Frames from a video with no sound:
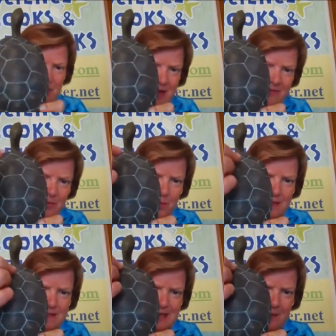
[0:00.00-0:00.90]
You have the
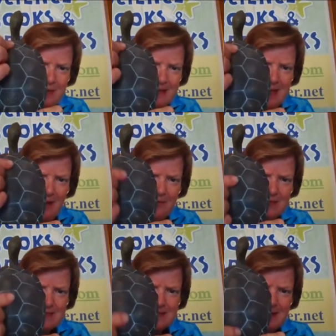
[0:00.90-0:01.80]
ones coming down the
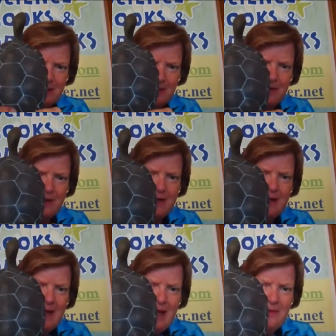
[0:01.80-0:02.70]
center,
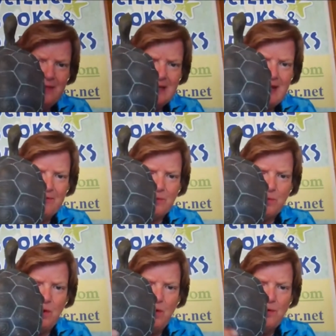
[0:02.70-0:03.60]
and then you have the
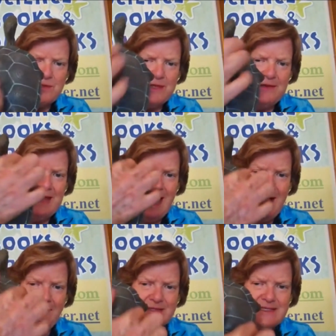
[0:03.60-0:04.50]
rows on the
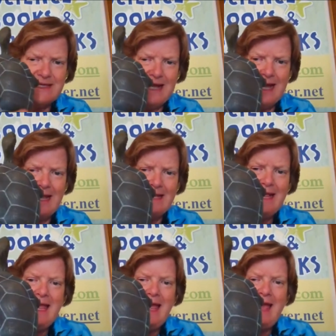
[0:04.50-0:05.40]
outside,
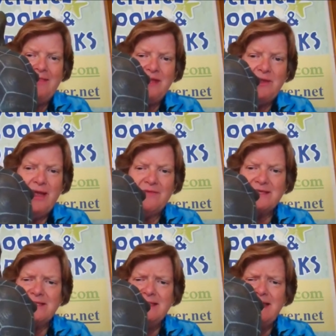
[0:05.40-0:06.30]
and then you have
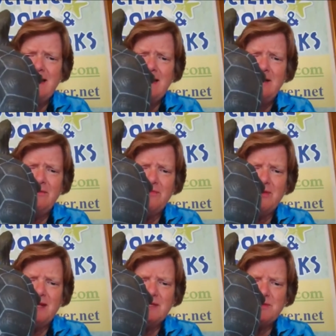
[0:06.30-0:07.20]
this little
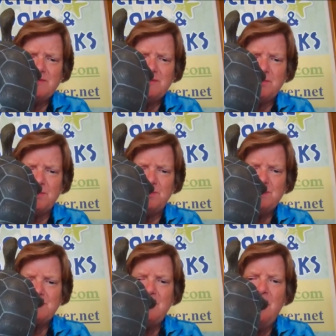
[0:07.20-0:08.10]
fringe of
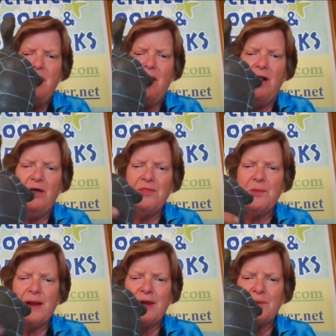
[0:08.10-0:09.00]
scutes all the
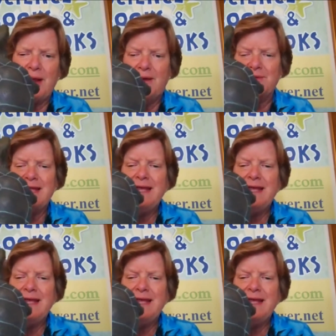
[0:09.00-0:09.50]
way around.